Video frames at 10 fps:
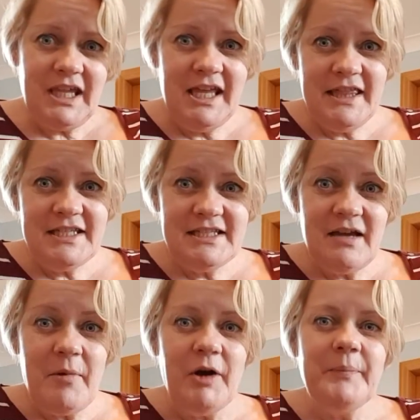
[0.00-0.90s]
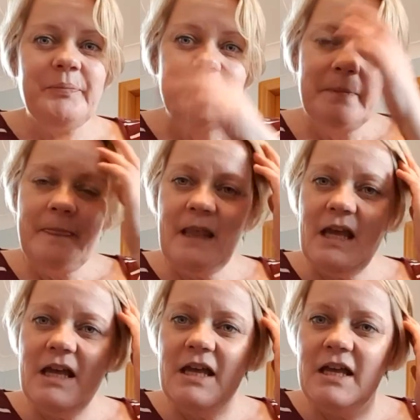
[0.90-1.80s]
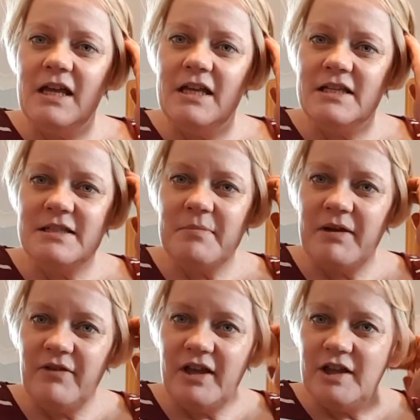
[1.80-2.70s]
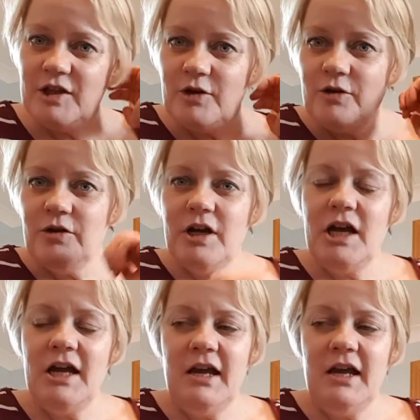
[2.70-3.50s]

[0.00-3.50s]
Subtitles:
in the summer, my father-in-law